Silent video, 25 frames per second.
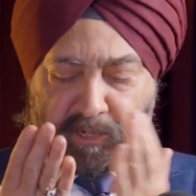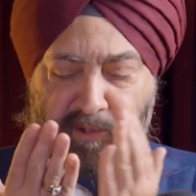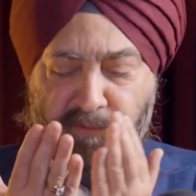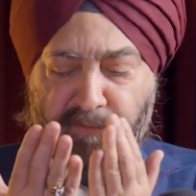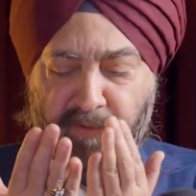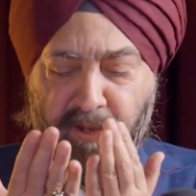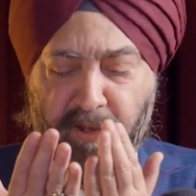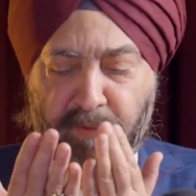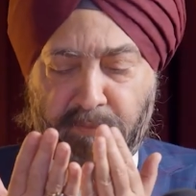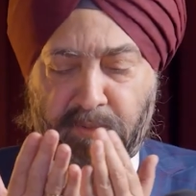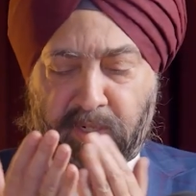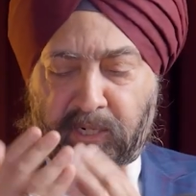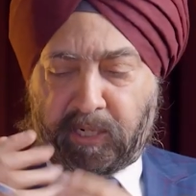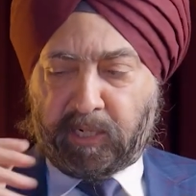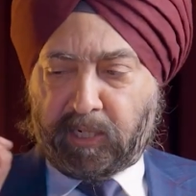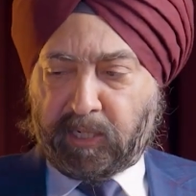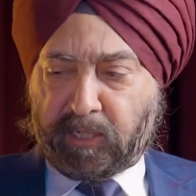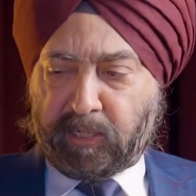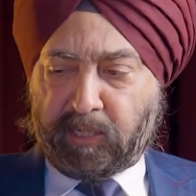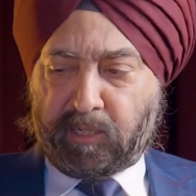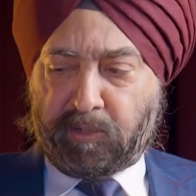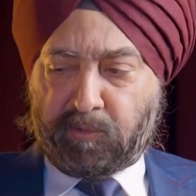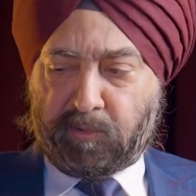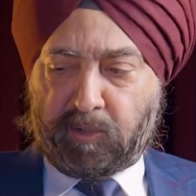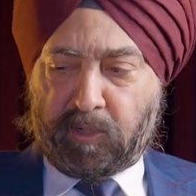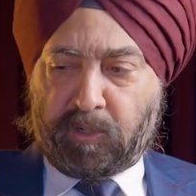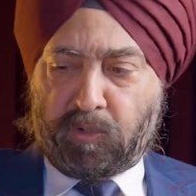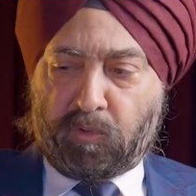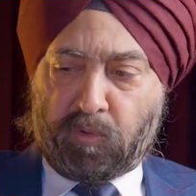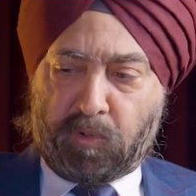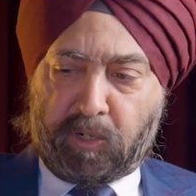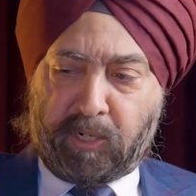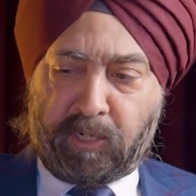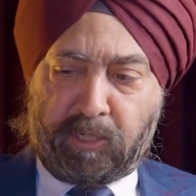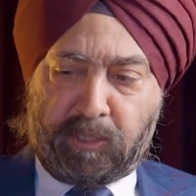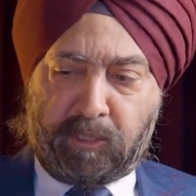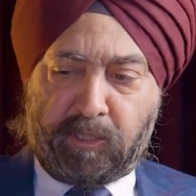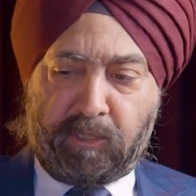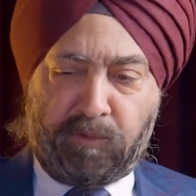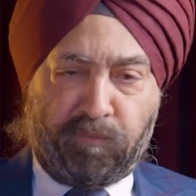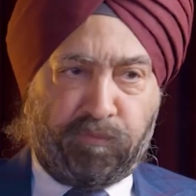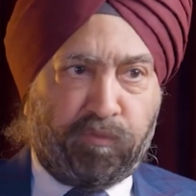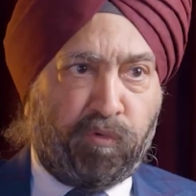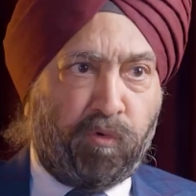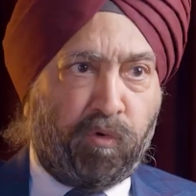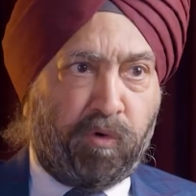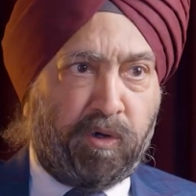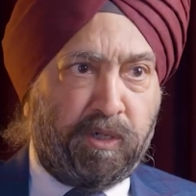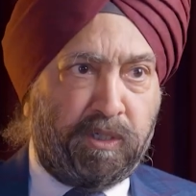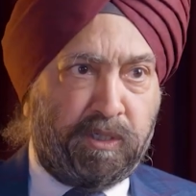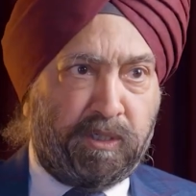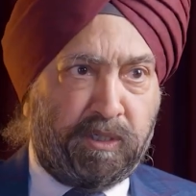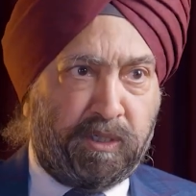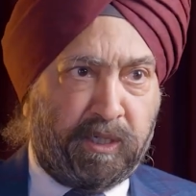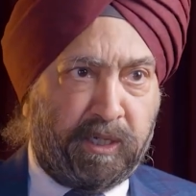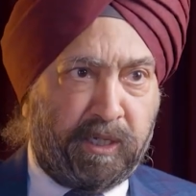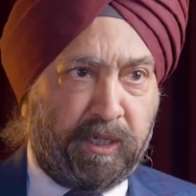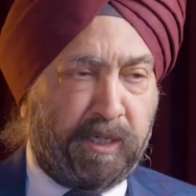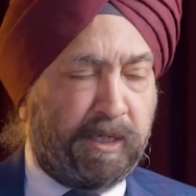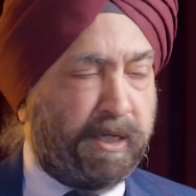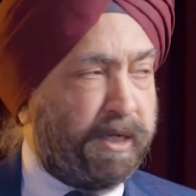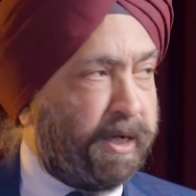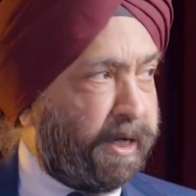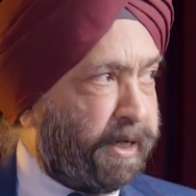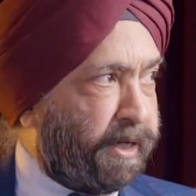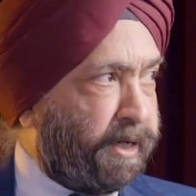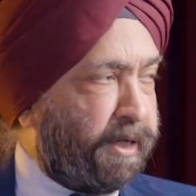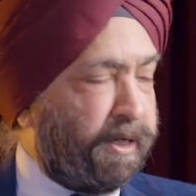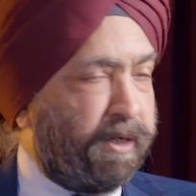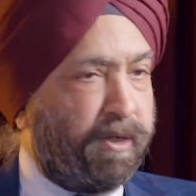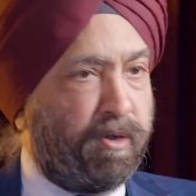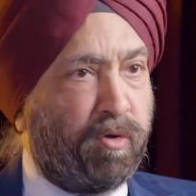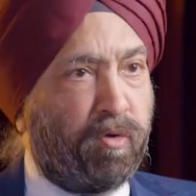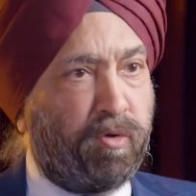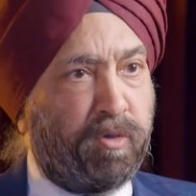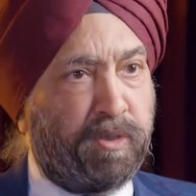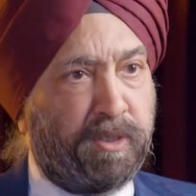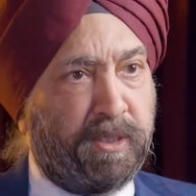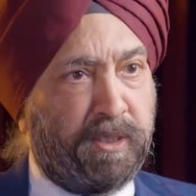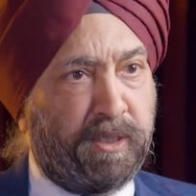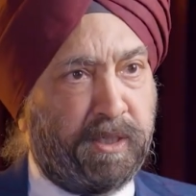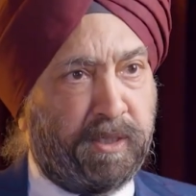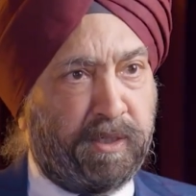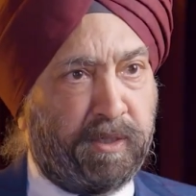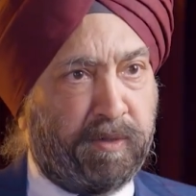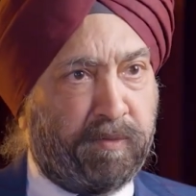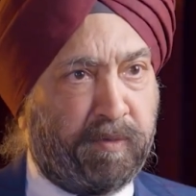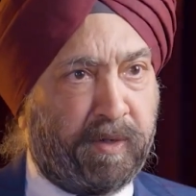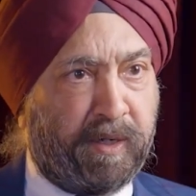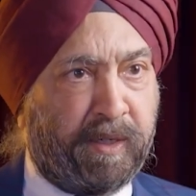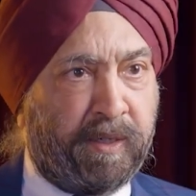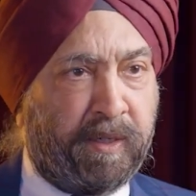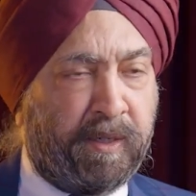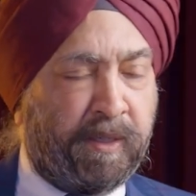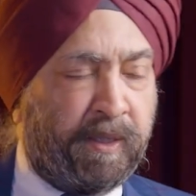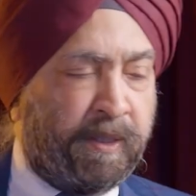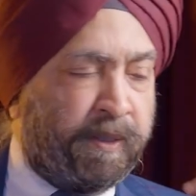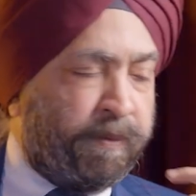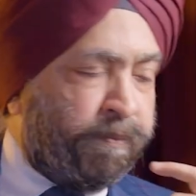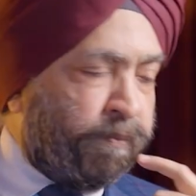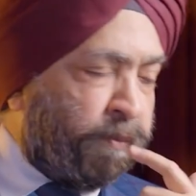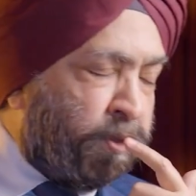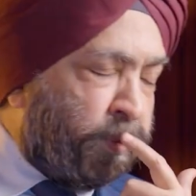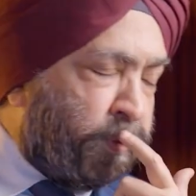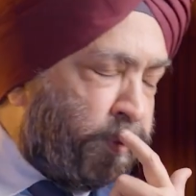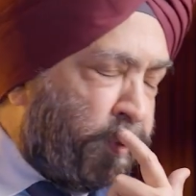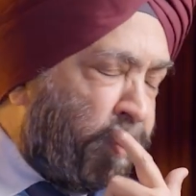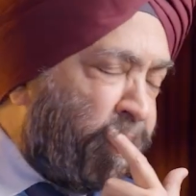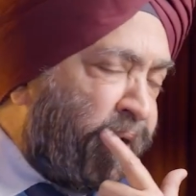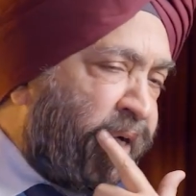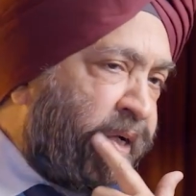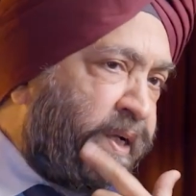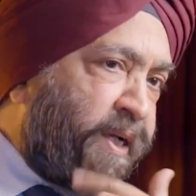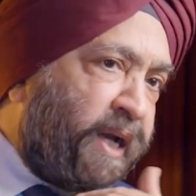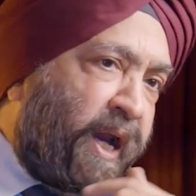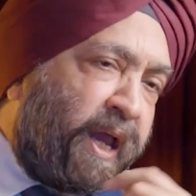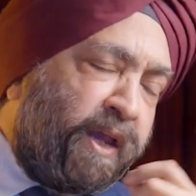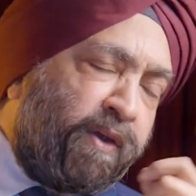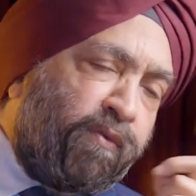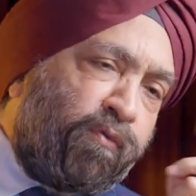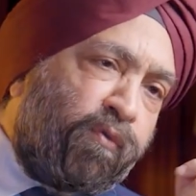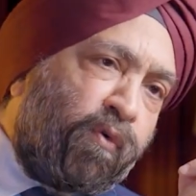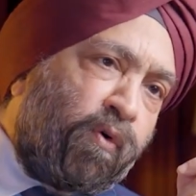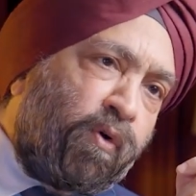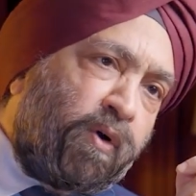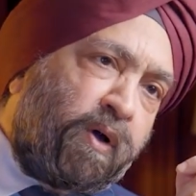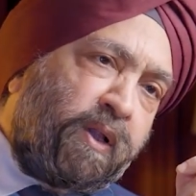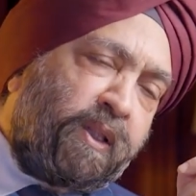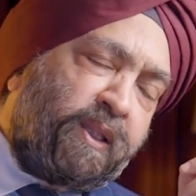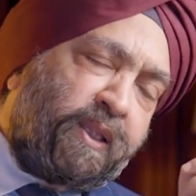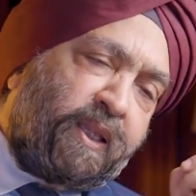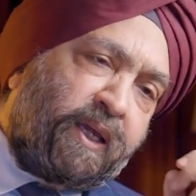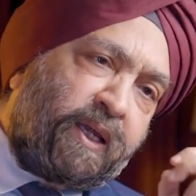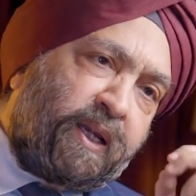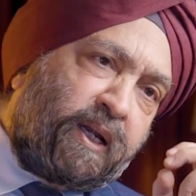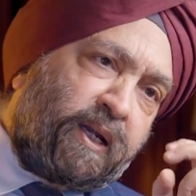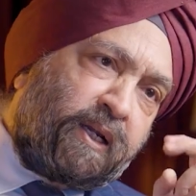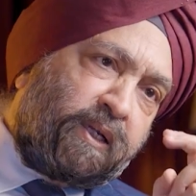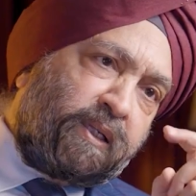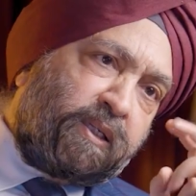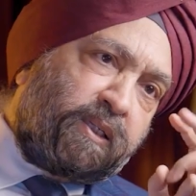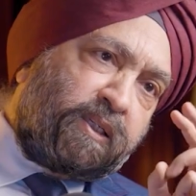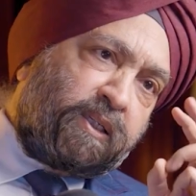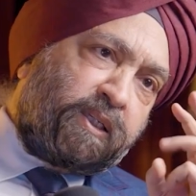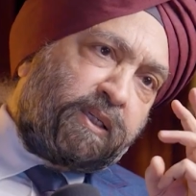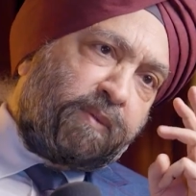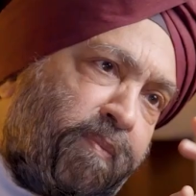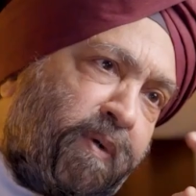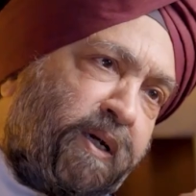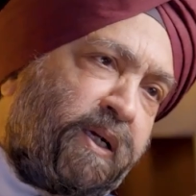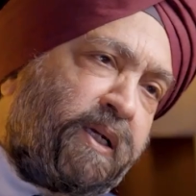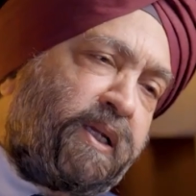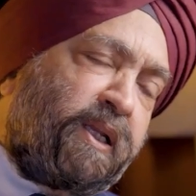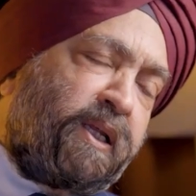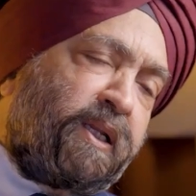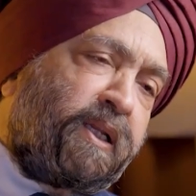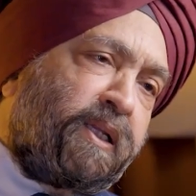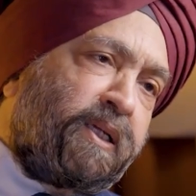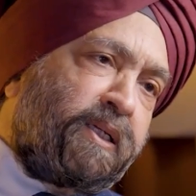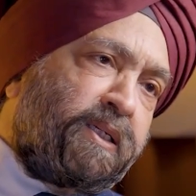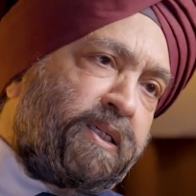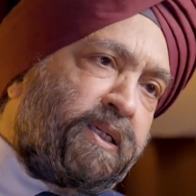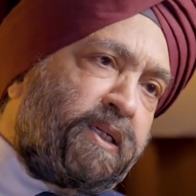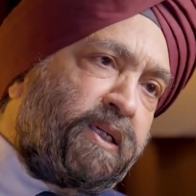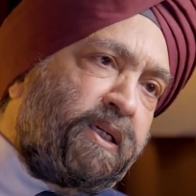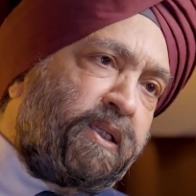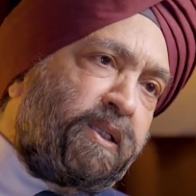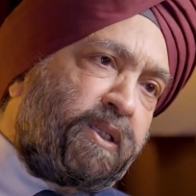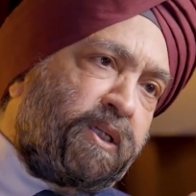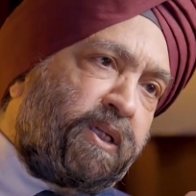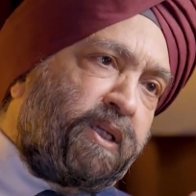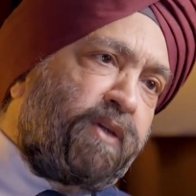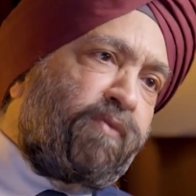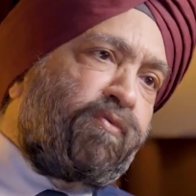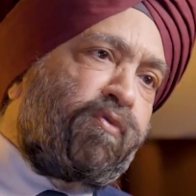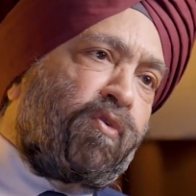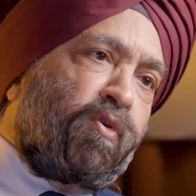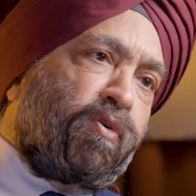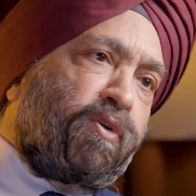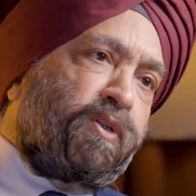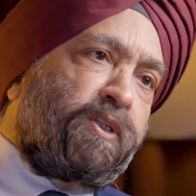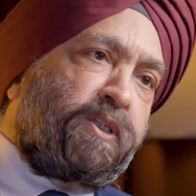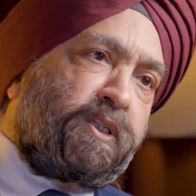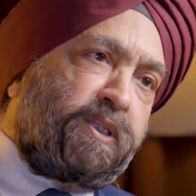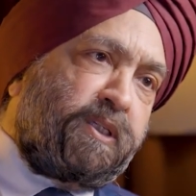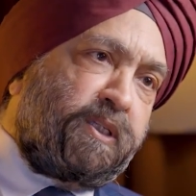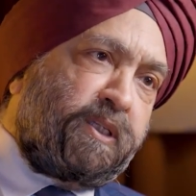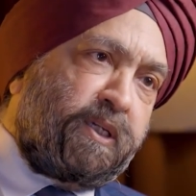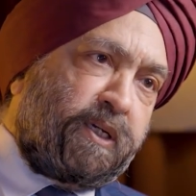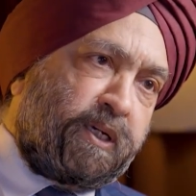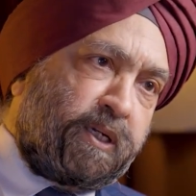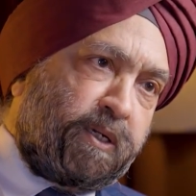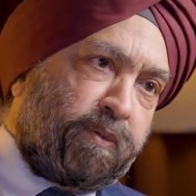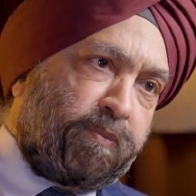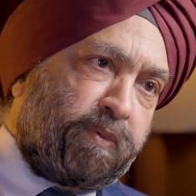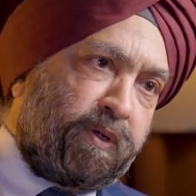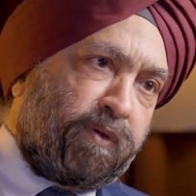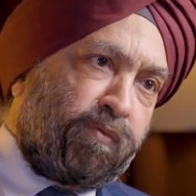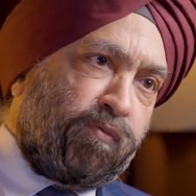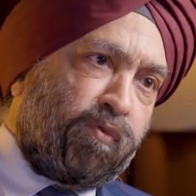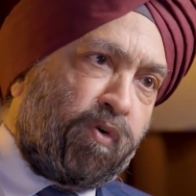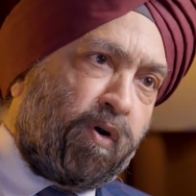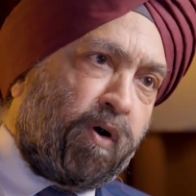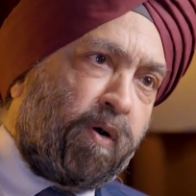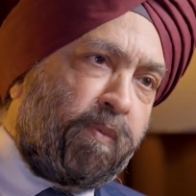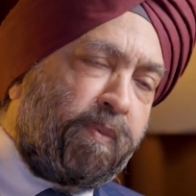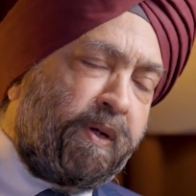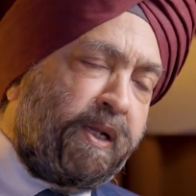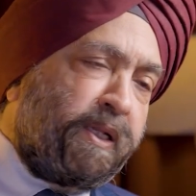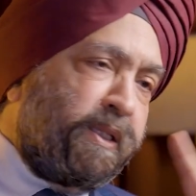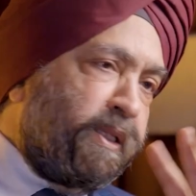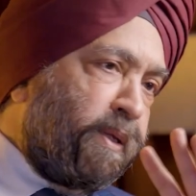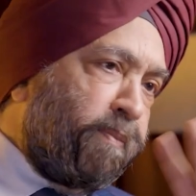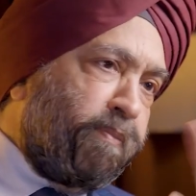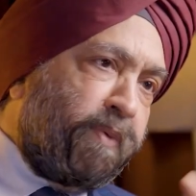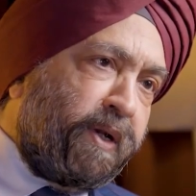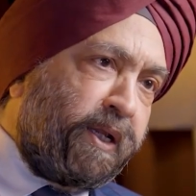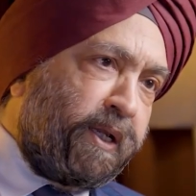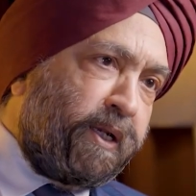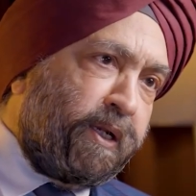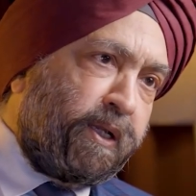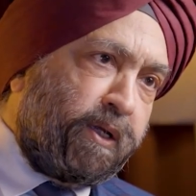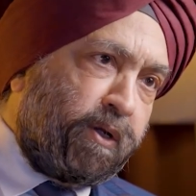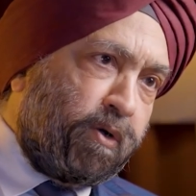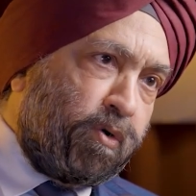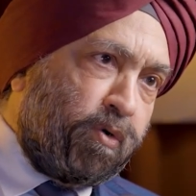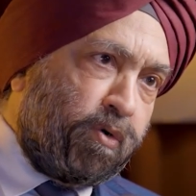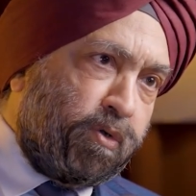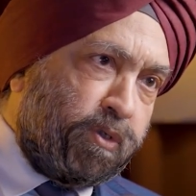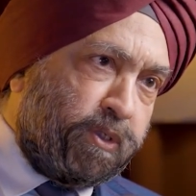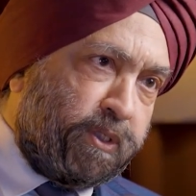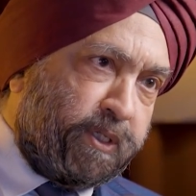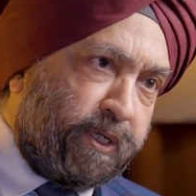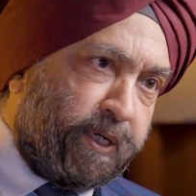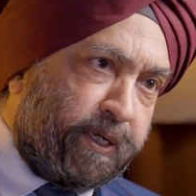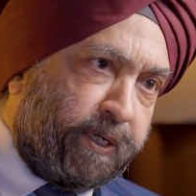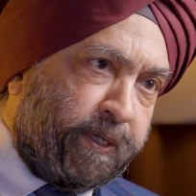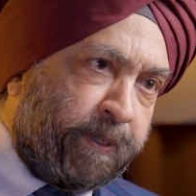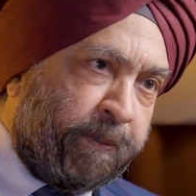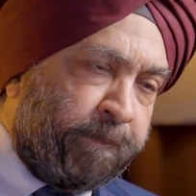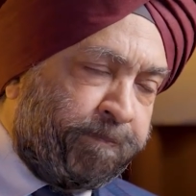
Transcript: If I'm reading, it will look at the focus here and ignore the other one. So in trifocal, there are simultaneously three focuses that are being formed and the brain ignores that.